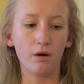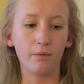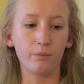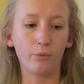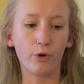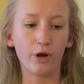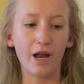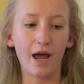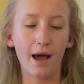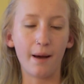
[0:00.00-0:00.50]

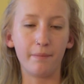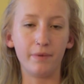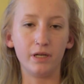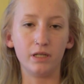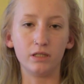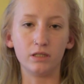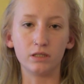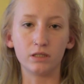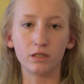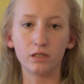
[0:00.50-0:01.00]
what
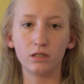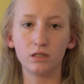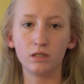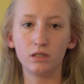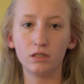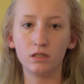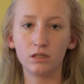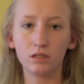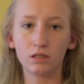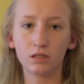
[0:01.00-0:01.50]
happened
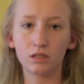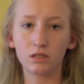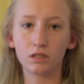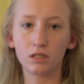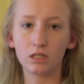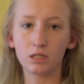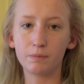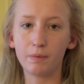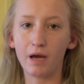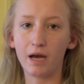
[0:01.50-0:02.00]

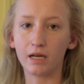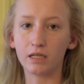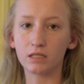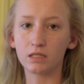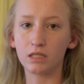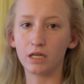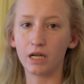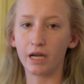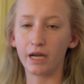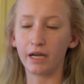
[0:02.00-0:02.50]
this
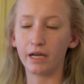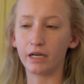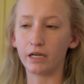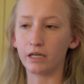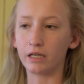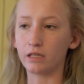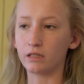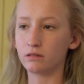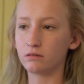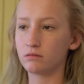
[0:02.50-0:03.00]
past night
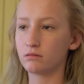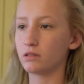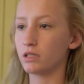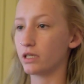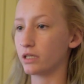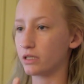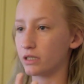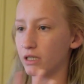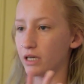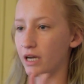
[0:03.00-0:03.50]
or the
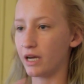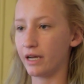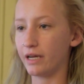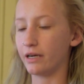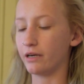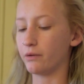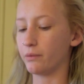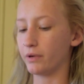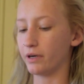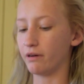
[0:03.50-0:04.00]
other night
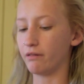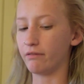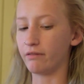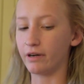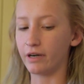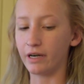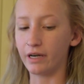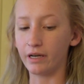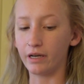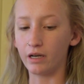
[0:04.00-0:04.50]
or
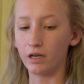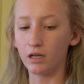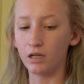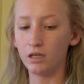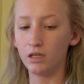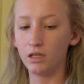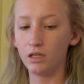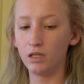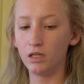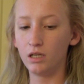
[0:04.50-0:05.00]
whatever, and
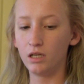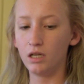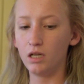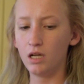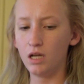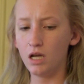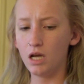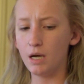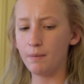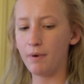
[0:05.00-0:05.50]

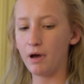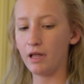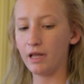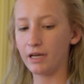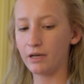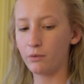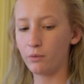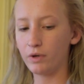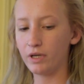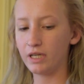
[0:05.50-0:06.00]
about
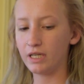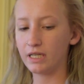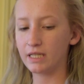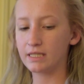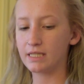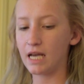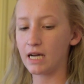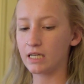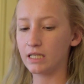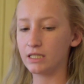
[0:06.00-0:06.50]
like what
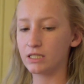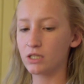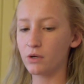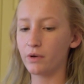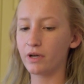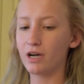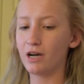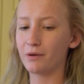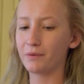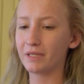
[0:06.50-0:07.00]
exactly is
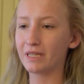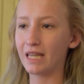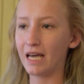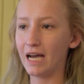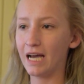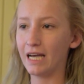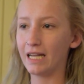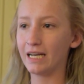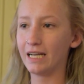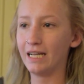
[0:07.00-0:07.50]
going on with
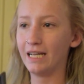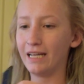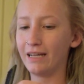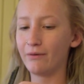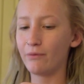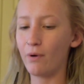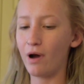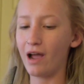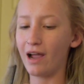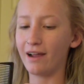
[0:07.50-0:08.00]
that and
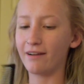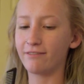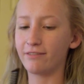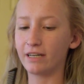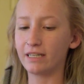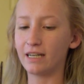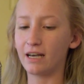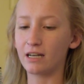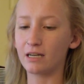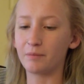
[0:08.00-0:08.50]
why I
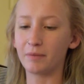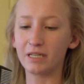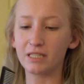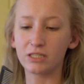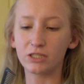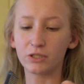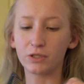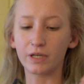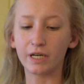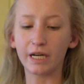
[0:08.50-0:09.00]
freaked out on my
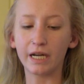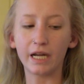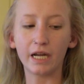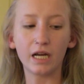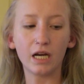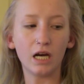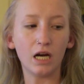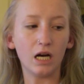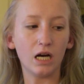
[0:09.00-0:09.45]
story.